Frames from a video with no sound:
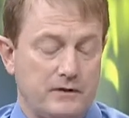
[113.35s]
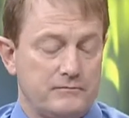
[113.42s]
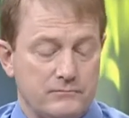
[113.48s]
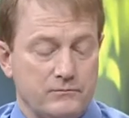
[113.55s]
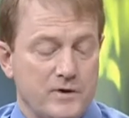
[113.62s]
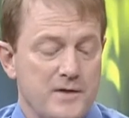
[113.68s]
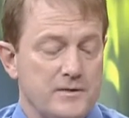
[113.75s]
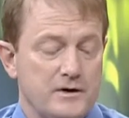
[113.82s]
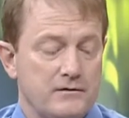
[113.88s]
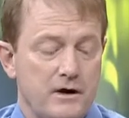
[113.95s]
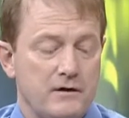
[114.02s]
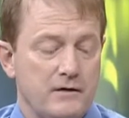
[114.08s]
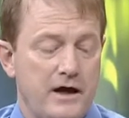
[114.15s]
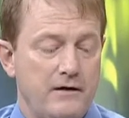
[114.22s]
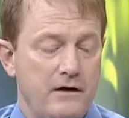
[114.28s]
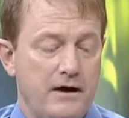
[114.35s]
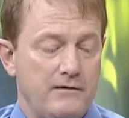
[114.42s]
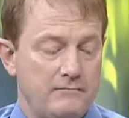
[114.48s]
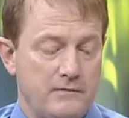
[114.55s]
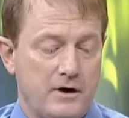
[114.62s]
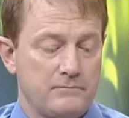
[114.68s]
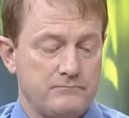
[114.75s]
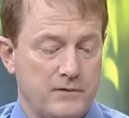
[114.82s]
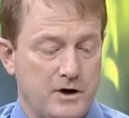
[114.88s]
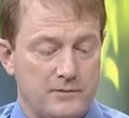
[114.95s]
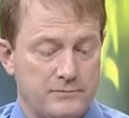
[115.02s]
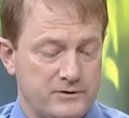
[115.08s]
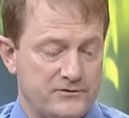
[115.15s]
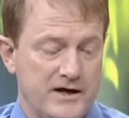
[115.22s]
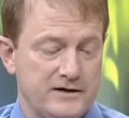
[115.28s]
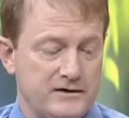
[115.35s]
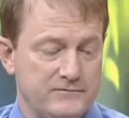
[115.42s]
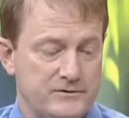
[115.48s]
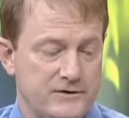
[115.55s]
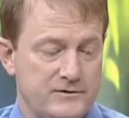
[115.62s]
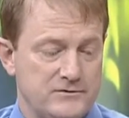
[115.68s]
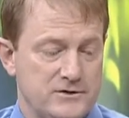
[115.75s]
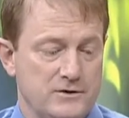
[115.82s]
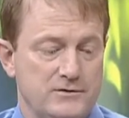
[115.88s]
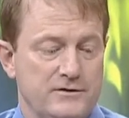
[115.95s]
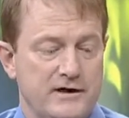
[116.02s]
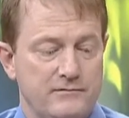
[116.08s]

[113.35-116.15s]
women are, are, are protective of their children.